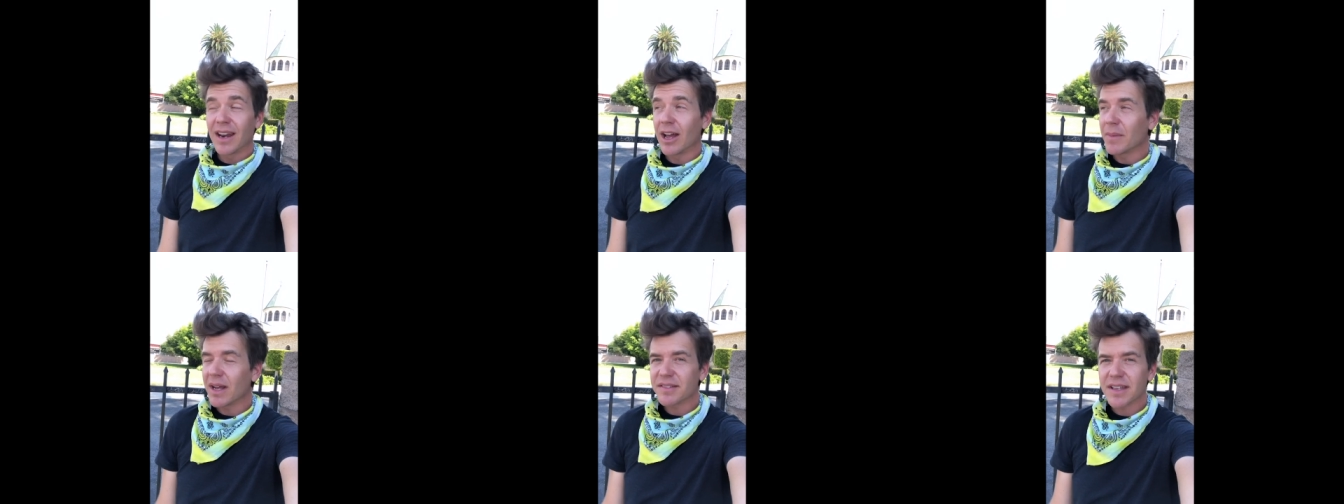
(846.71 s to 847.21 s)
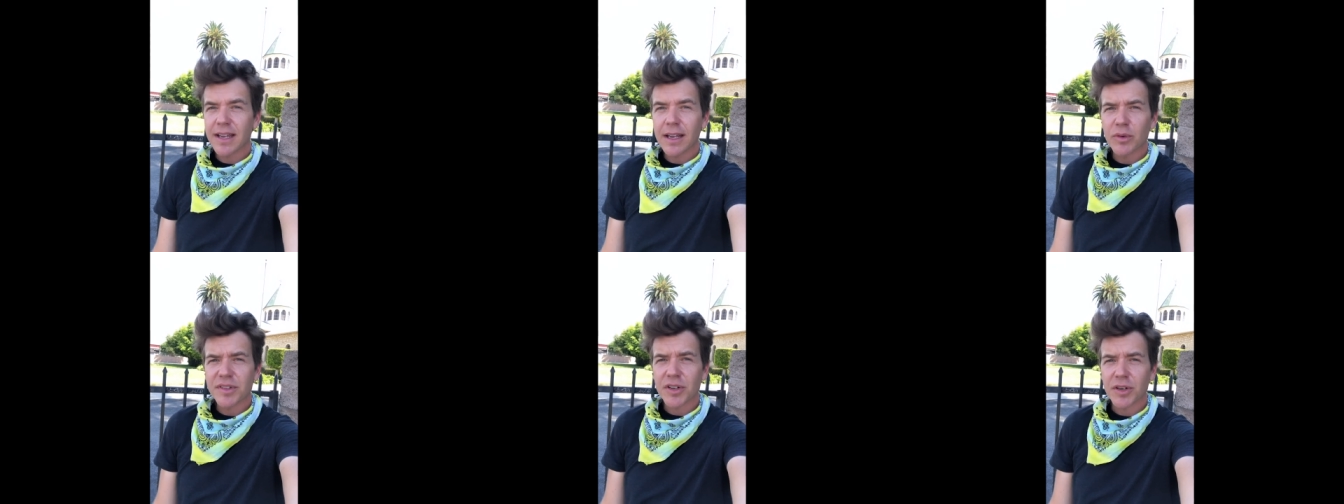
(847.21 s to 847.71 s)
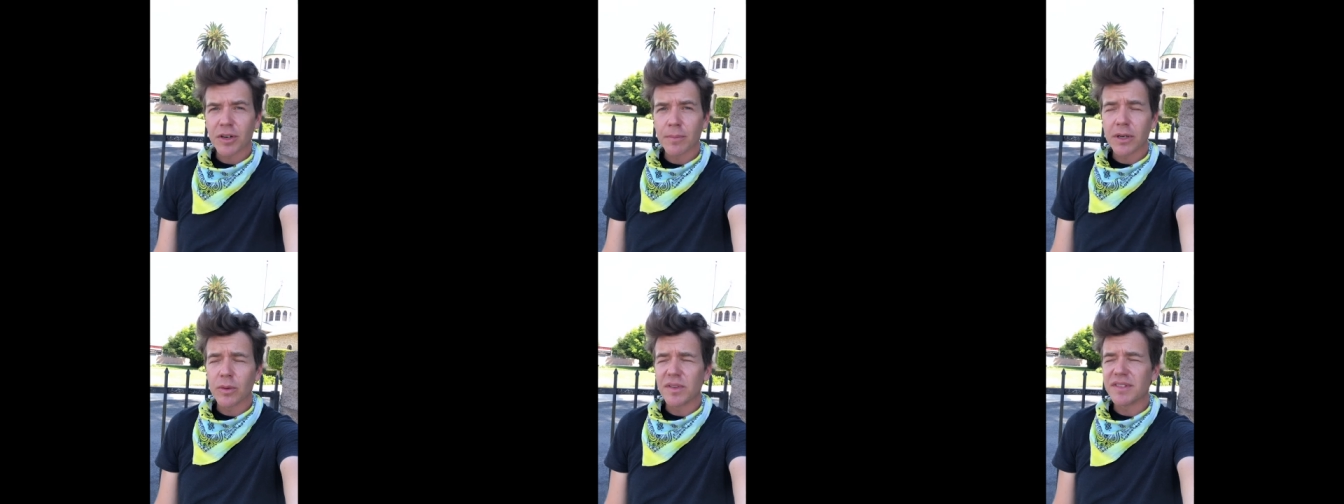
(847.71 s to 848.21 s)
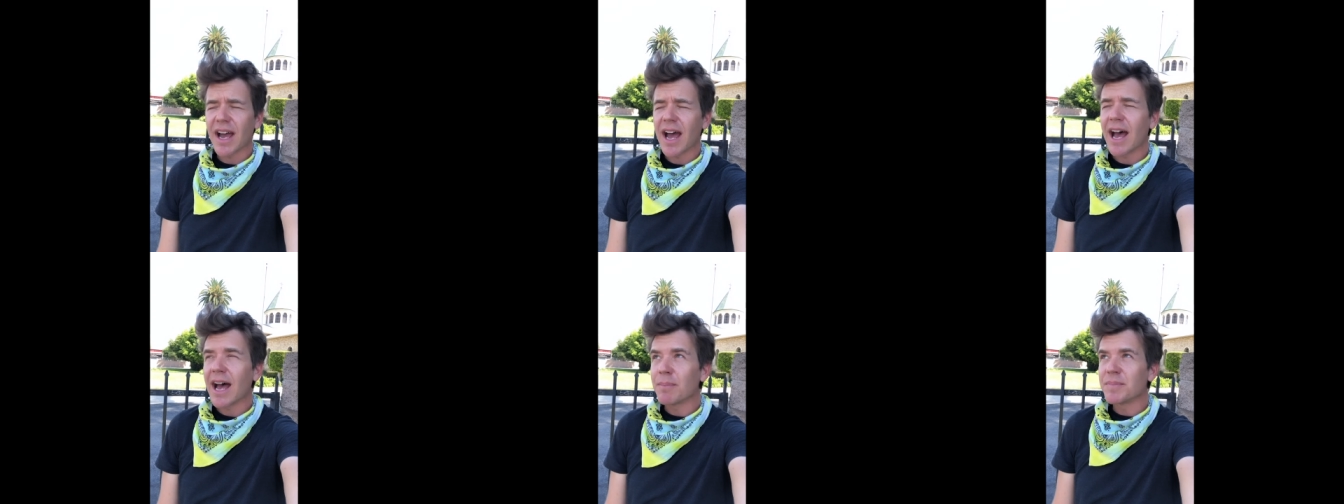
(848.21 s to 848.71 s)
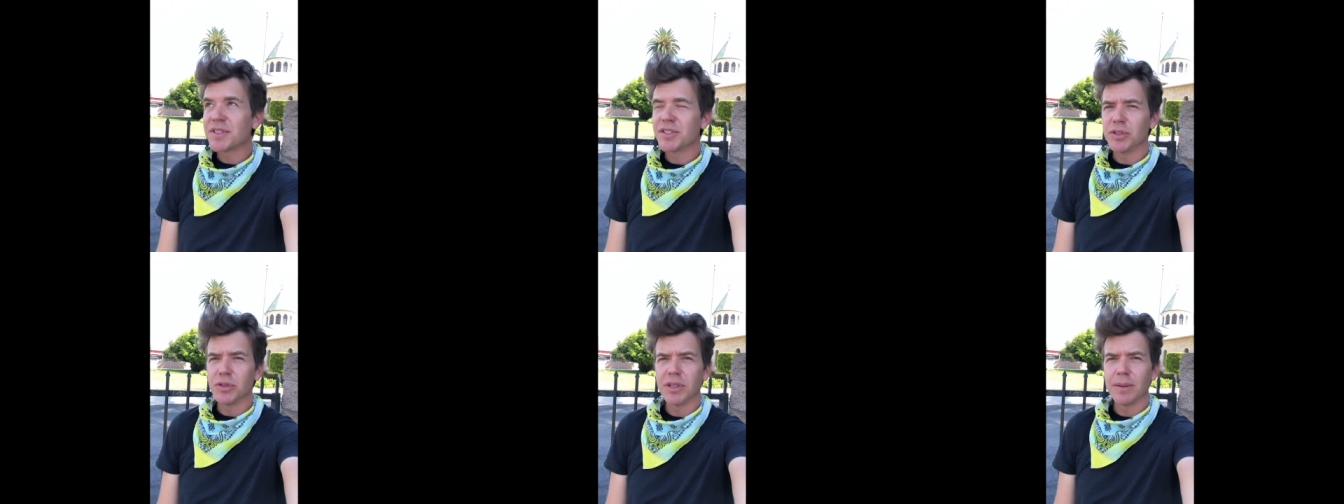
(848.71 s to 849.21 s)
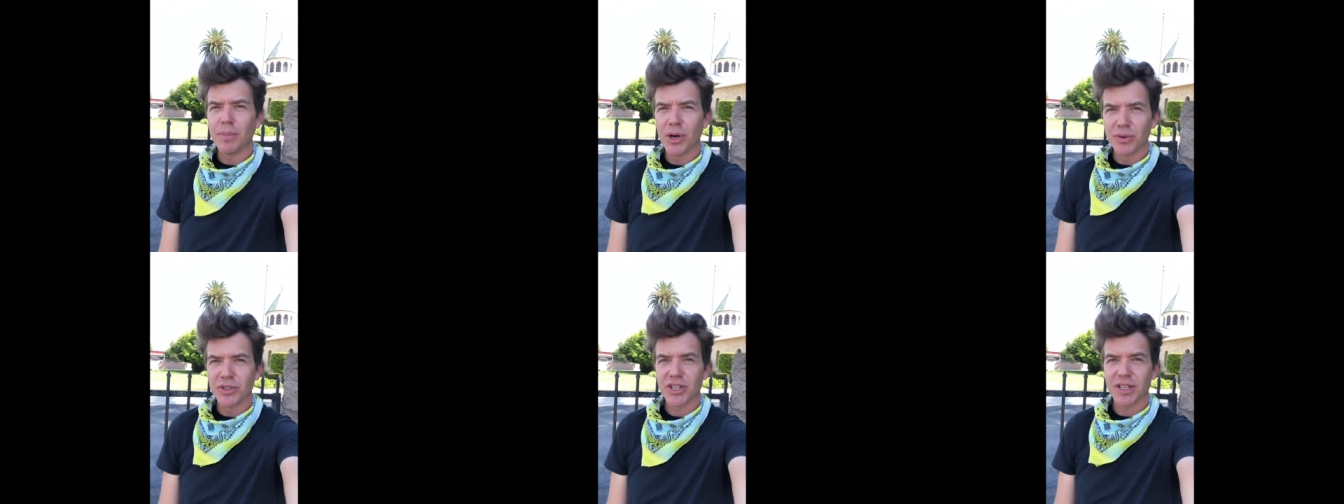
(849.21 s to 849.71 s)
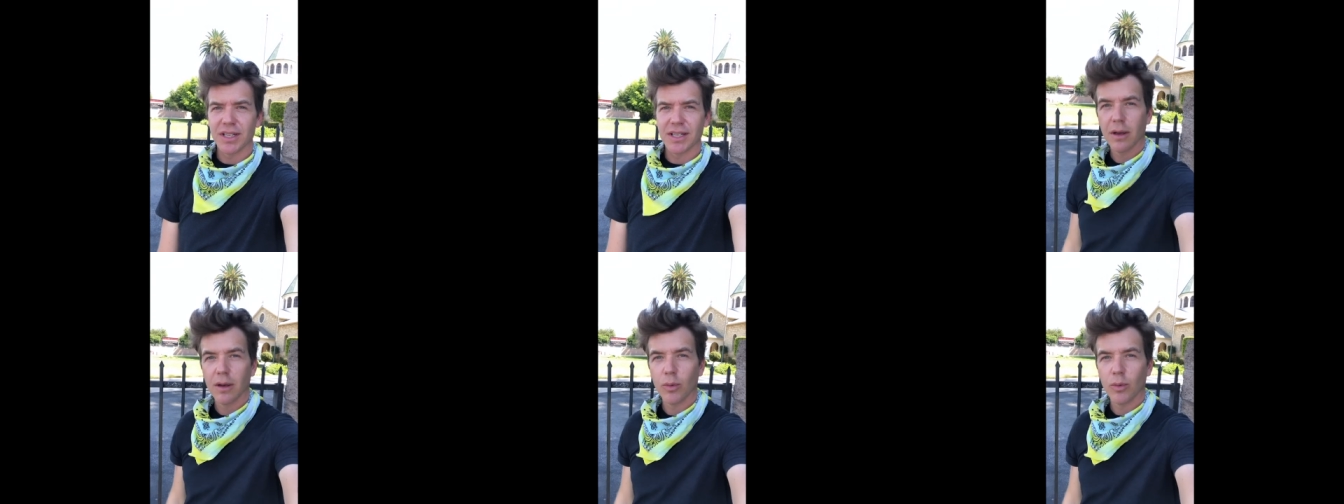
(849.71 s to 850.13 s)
Now, I'm not saying it was her, but it was absolutely bone chilling.